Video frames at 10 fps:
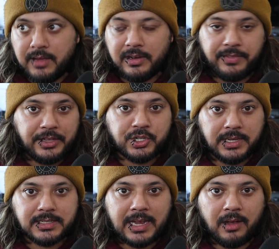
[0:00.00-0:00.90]
even if the engine
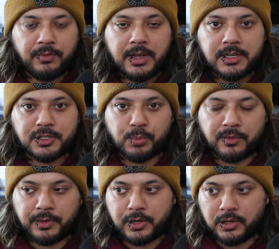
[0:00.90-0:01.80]
does have
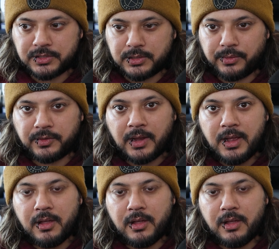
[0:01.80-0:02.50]
support for the consoles.